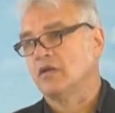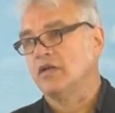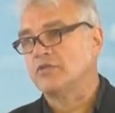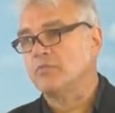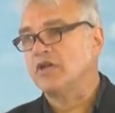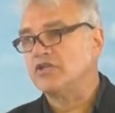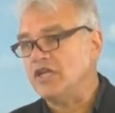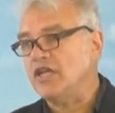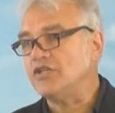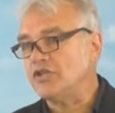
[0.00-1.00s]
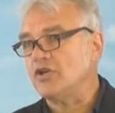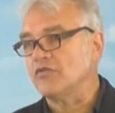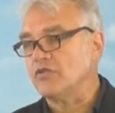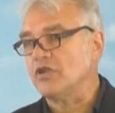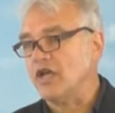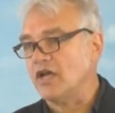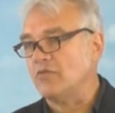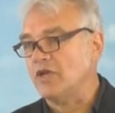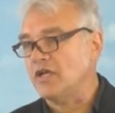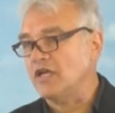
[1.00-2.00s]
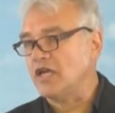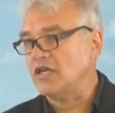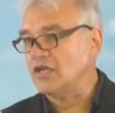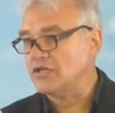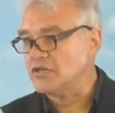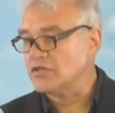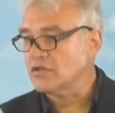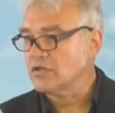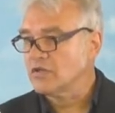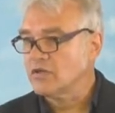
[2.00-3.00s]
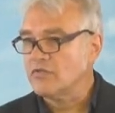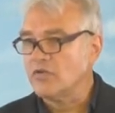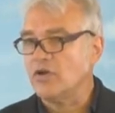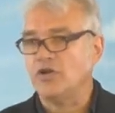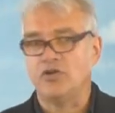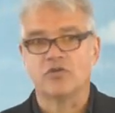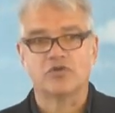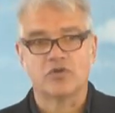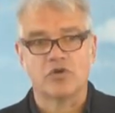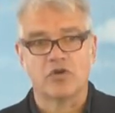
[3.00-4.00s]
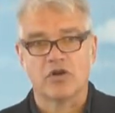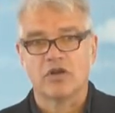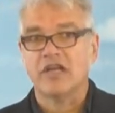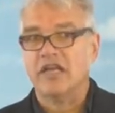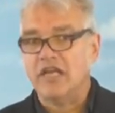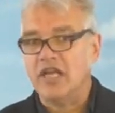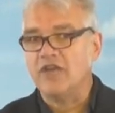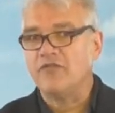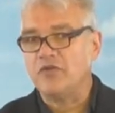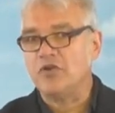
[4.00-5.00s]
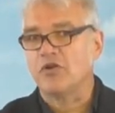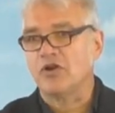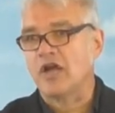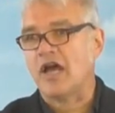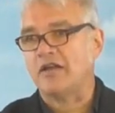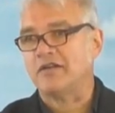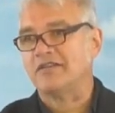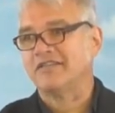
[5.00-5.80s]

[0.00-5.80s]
And it's much easier for the enemy to get his foot in your door if you are not